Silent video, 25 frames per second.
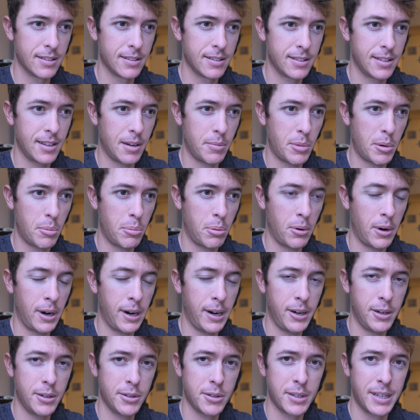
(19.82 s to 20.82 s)
Said my
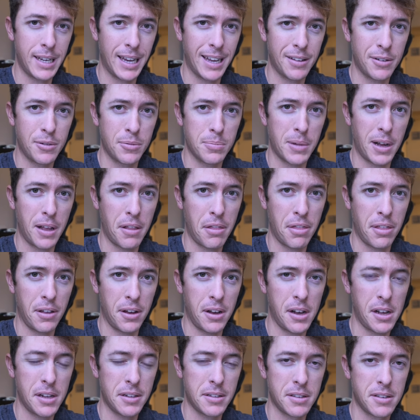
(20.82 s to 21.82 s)
prayers, gathered my
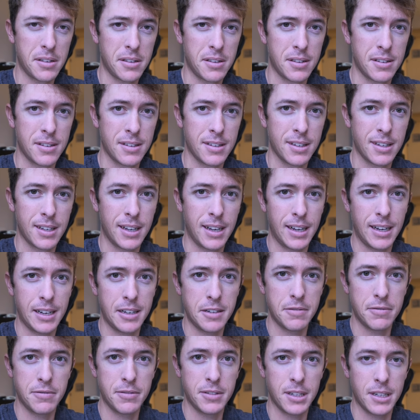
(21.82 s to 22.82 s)
thoughts.
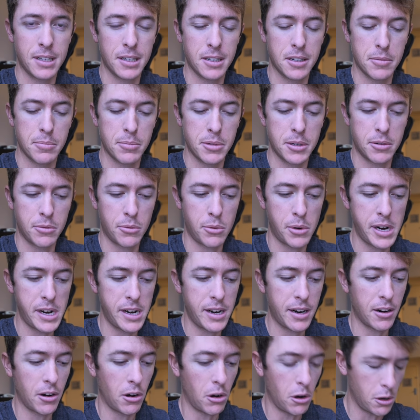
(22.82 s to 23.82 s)
I've been
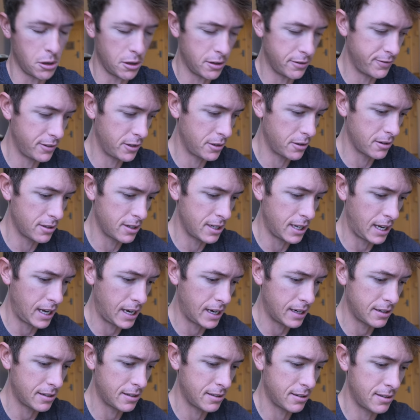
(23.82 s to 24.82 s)
reading all of your
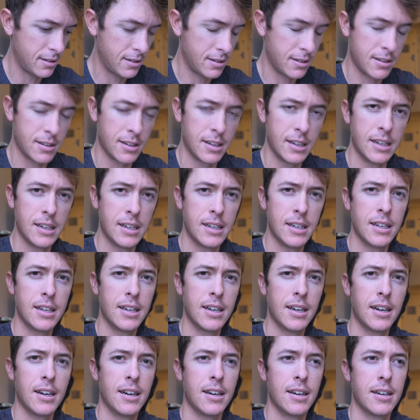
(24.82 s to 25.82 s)
texts,
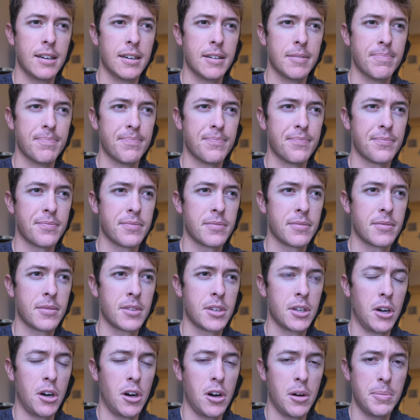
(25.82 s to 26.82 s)

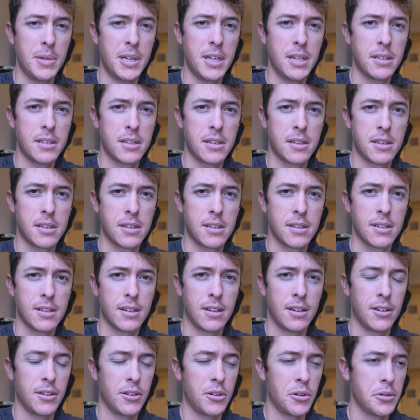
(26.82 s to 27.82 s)
comments
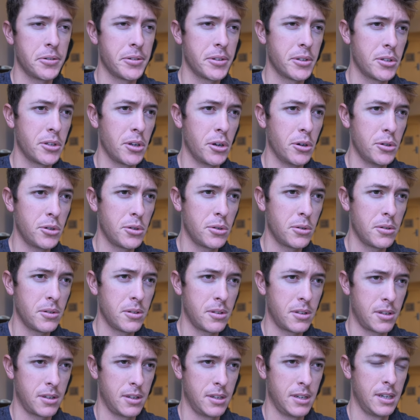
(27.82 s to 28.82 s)
on all the
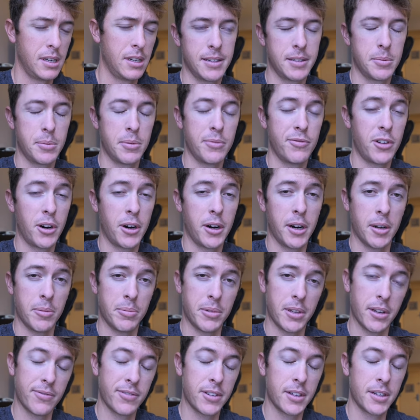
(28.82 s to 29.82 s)
socials. It's been very
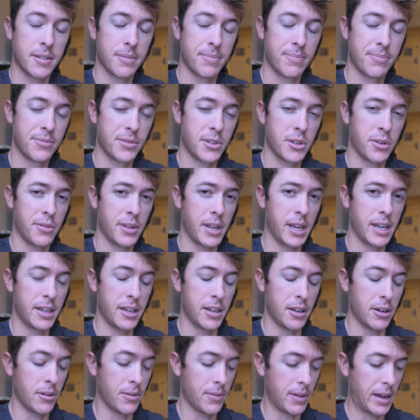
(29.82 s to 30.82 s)
uplifting, so
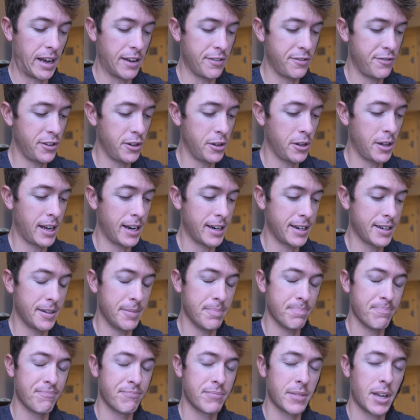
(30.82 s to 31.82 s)
thank you. I feel like
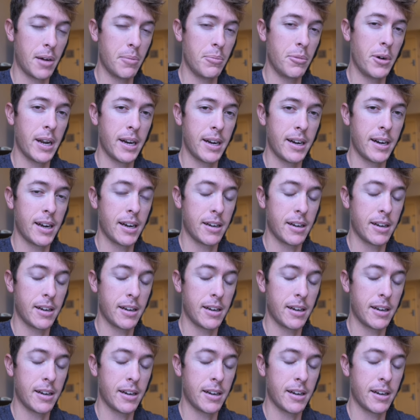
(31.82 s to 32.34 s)
I'm ready